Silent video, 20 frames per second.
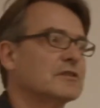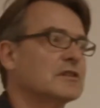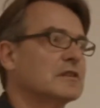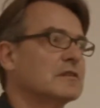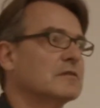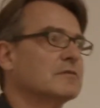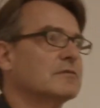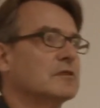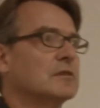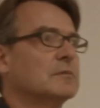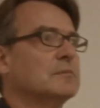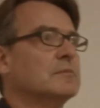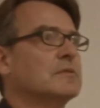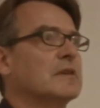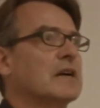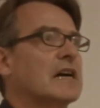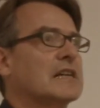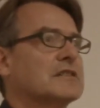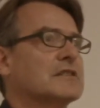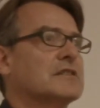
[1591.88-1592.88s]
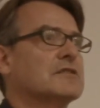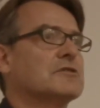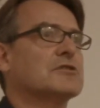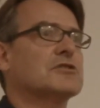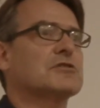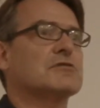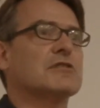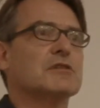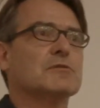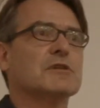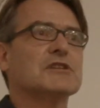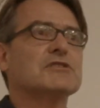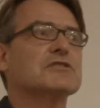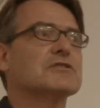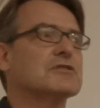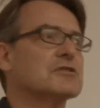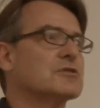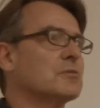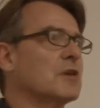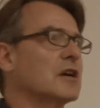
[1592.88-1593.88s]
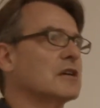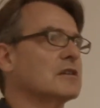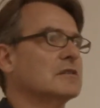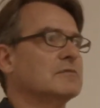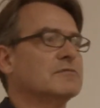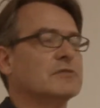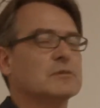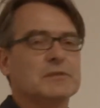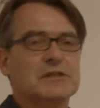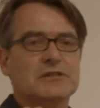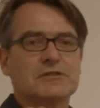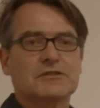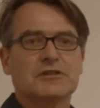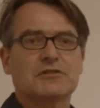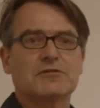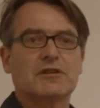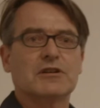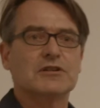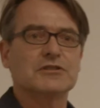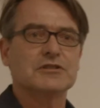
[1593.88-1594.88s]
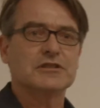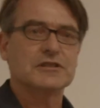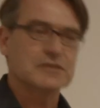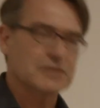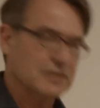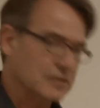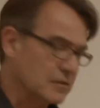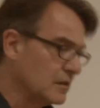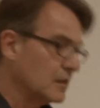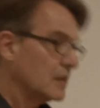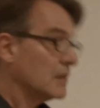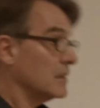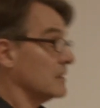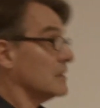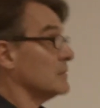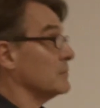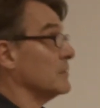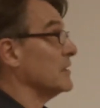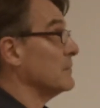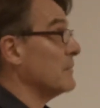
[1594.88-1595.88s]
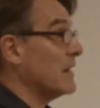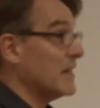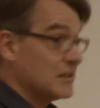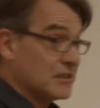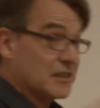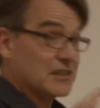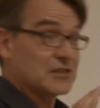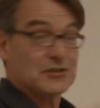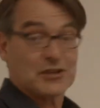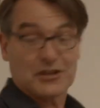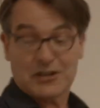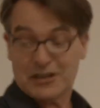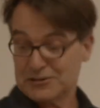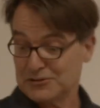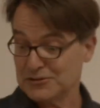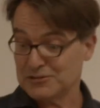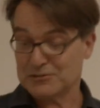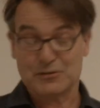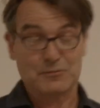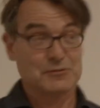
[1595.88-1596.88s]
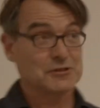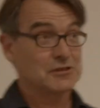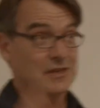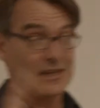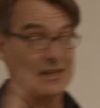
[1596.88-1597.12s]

for asking such great questions as well, and for being such a great audience. And it's been amazing, so I just don't want